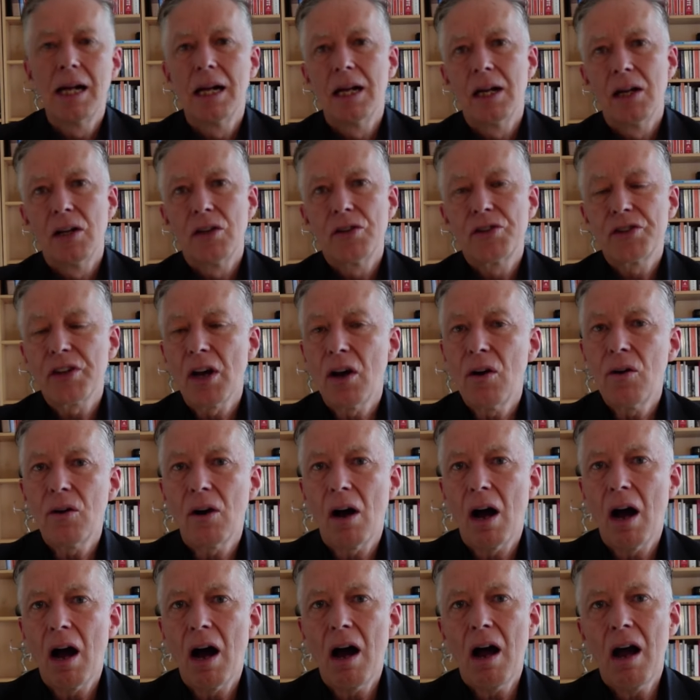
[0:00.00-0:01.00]
So
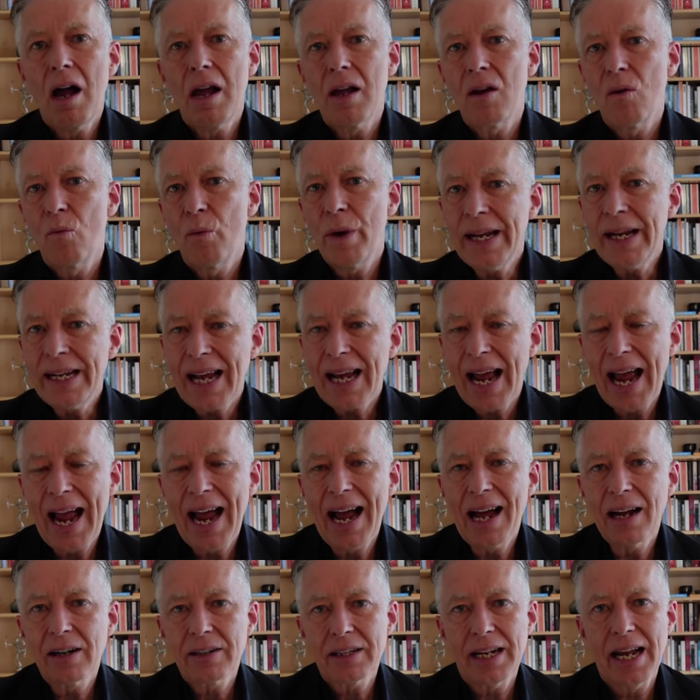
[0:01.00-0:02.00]
I went
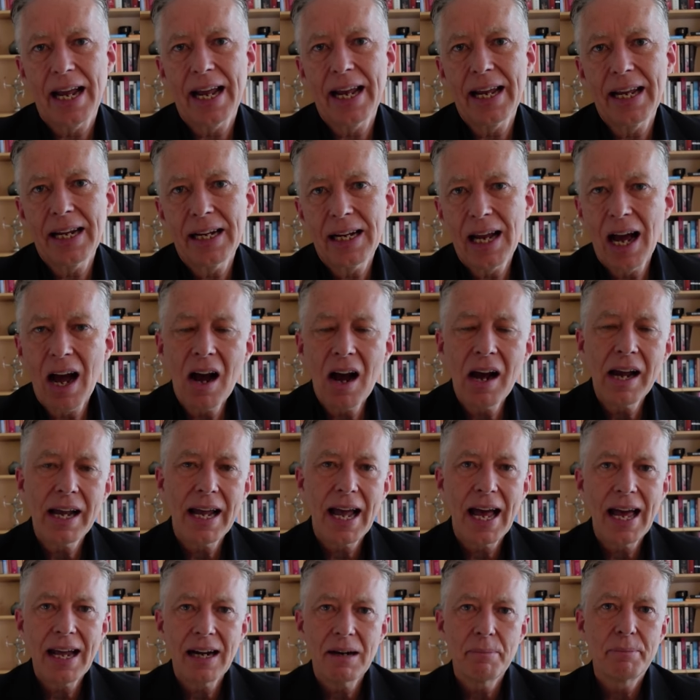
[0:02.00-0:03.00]
out and I
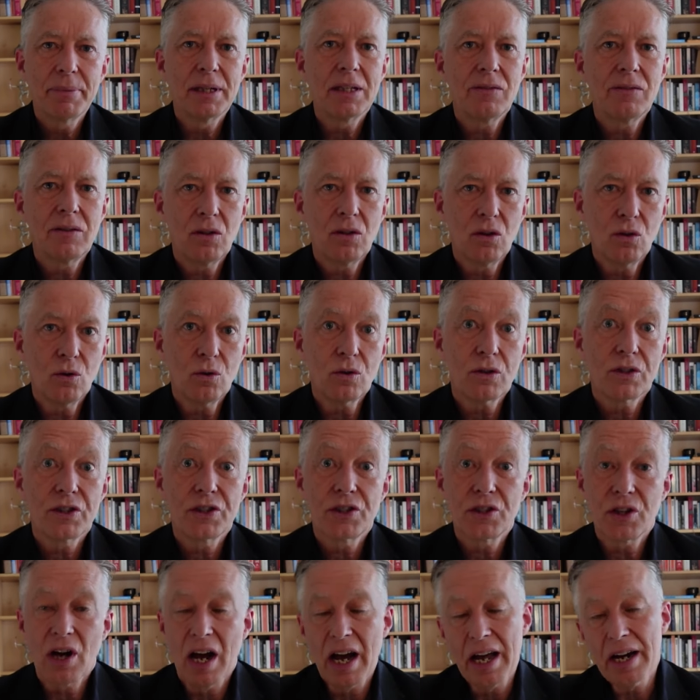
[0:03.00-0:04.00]
had a bit of a look
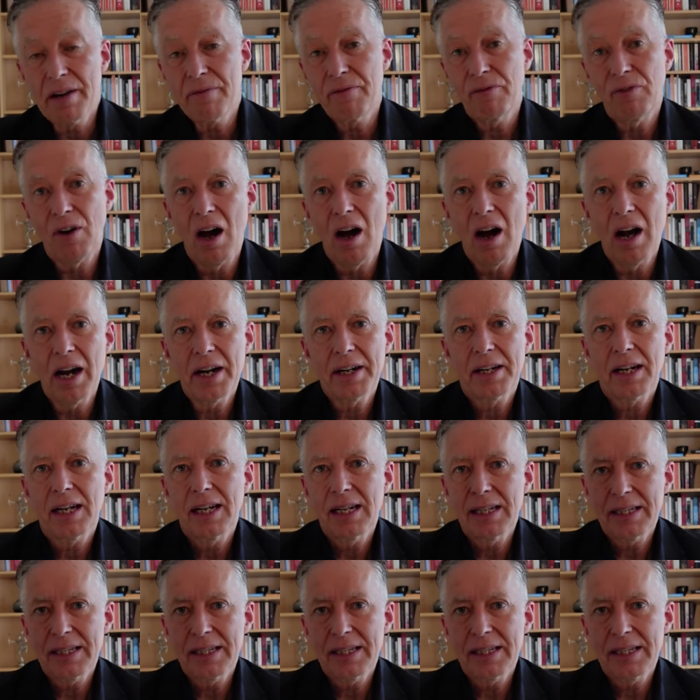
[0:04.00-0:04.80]
trying to find